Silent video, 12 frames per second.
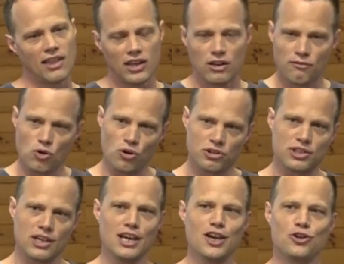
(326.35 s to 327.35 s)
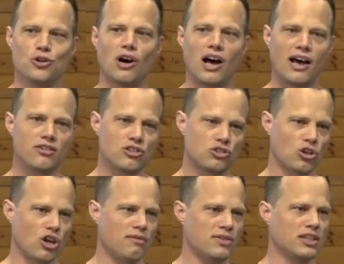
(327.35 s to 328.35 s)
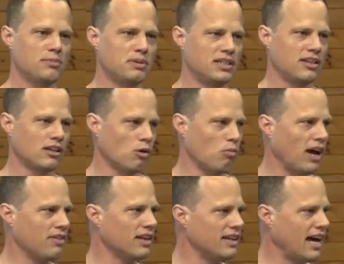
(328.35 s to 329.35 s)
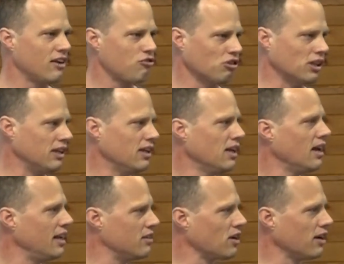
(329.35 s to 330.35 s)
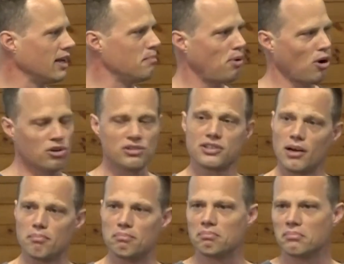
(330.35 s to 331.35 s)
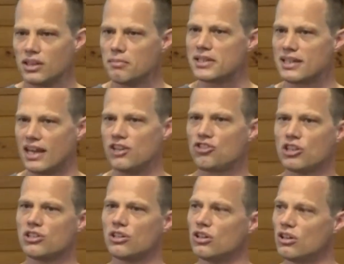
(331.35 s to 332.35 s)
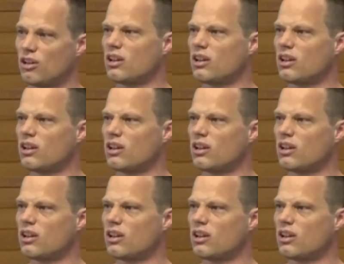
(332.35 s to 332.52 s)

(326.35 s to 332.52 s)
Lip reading: And then, of course, you're asked to serve in this particular way that naturally is going to impose some limitations and